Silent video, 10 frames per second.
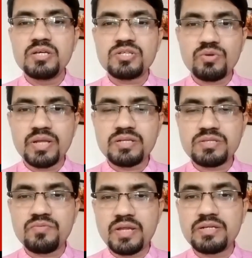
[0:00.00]

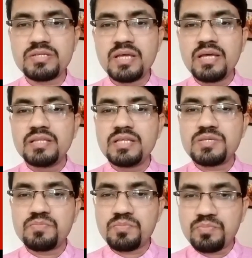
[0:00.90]
students, friends,
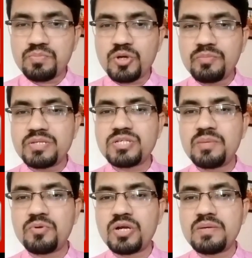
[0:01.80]
these
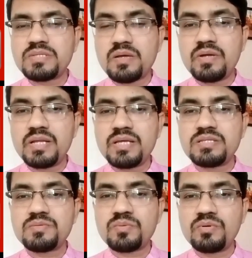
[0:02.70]
conventional programs nowadays,
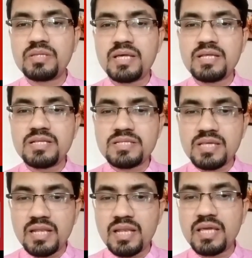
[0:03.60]
there
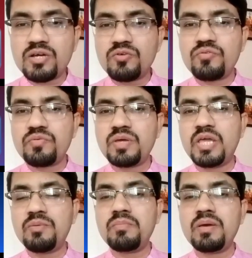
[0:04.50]
is a lack
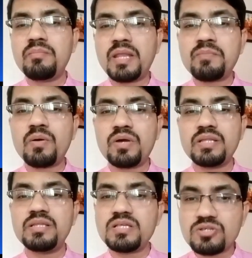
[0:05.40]
of manpower
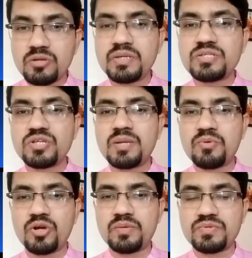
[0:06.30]
in these conventional
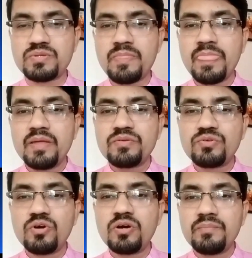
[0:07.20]
programs.
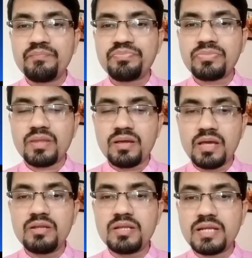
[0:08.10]
So
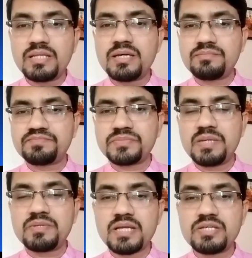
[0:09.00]
I'll rather
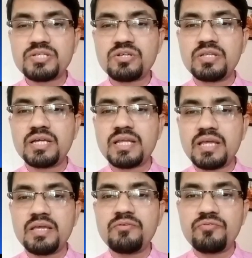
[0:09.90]
give the suggestion
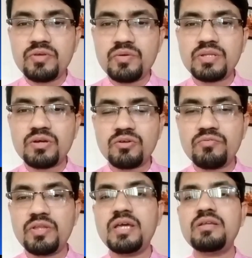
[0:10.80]
that if you are the
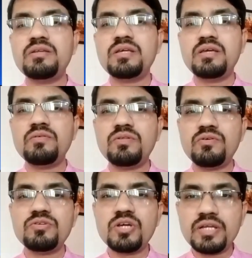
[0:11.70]
confident,
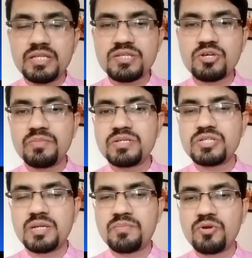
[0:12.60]
you join these
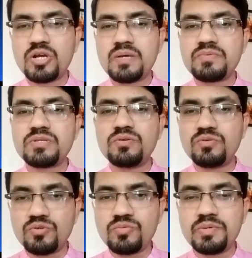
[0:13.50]
conventional programs, you
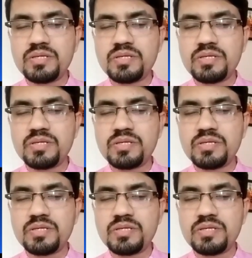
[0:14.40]
do